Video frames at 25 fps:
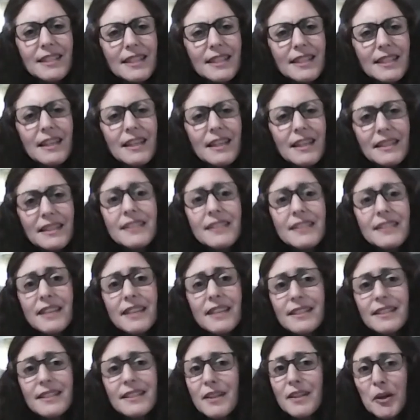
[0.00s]
And this
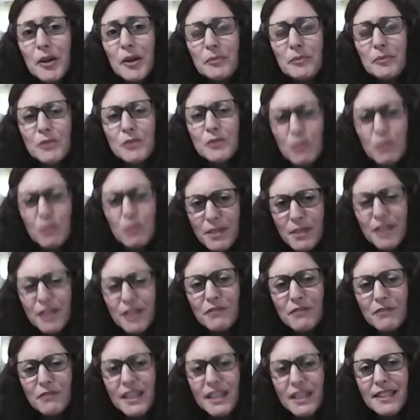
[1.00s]
takes time. To
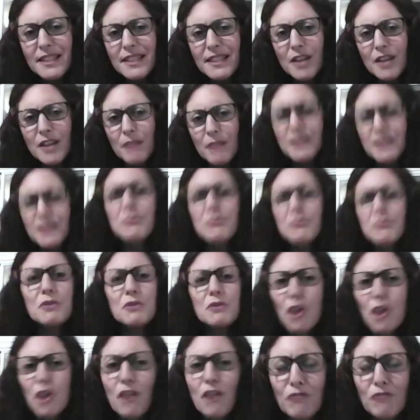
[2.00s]
observe takes time. It's something you
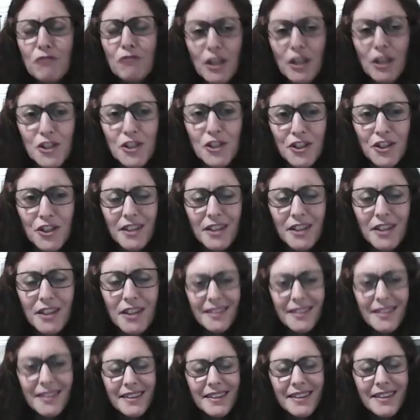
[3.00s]
can't rush.
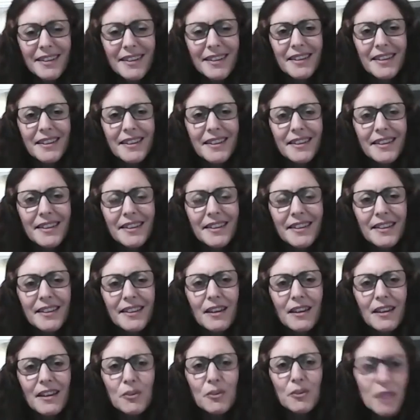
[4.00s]

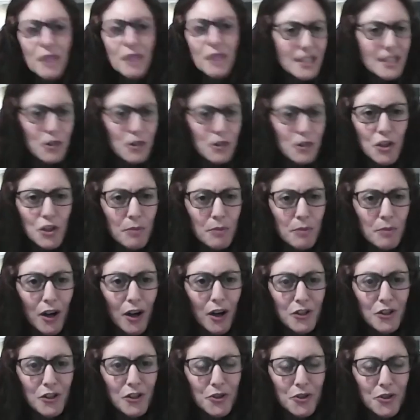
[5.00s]
Otherwise, it's just
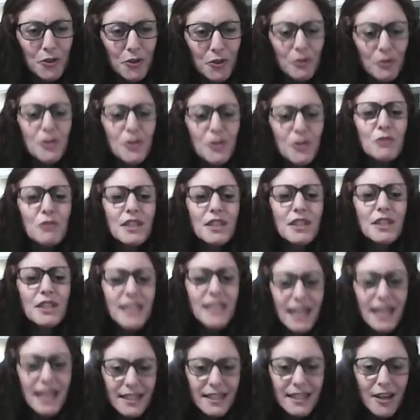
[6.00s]
partial. So to
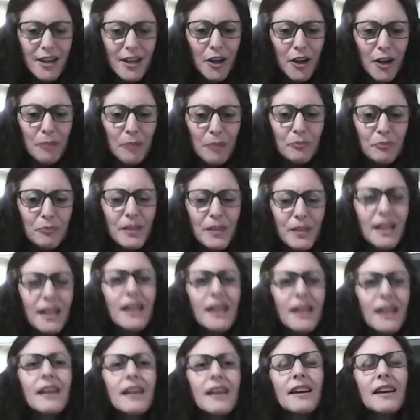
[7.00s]
take time
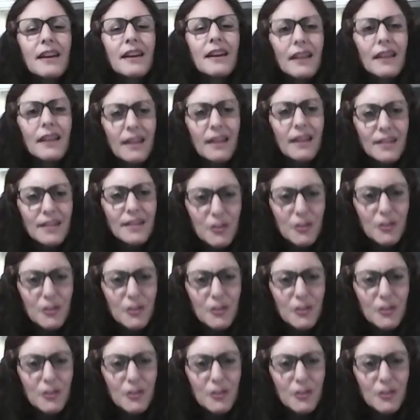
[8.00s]
to